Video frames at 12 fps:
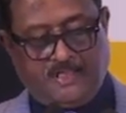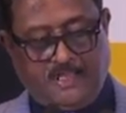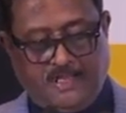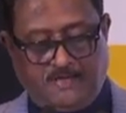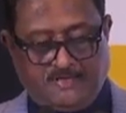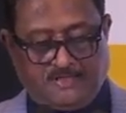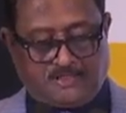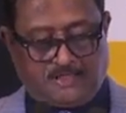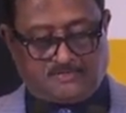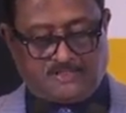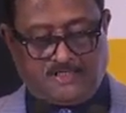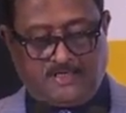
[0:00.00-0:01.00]

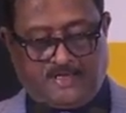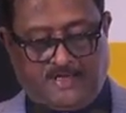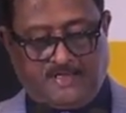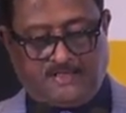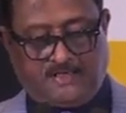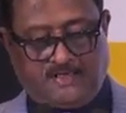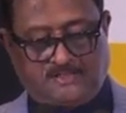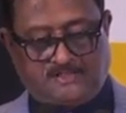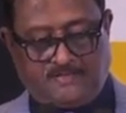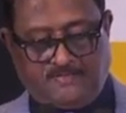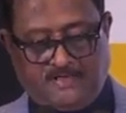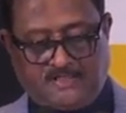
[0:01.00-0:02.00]

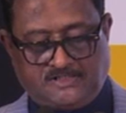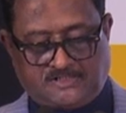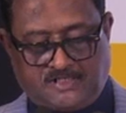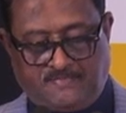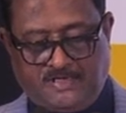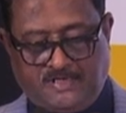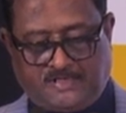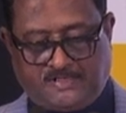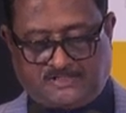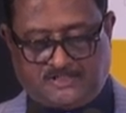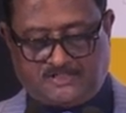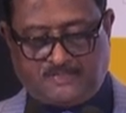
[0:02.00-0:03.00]
11,977
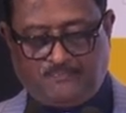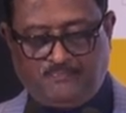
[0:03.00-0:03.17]
cases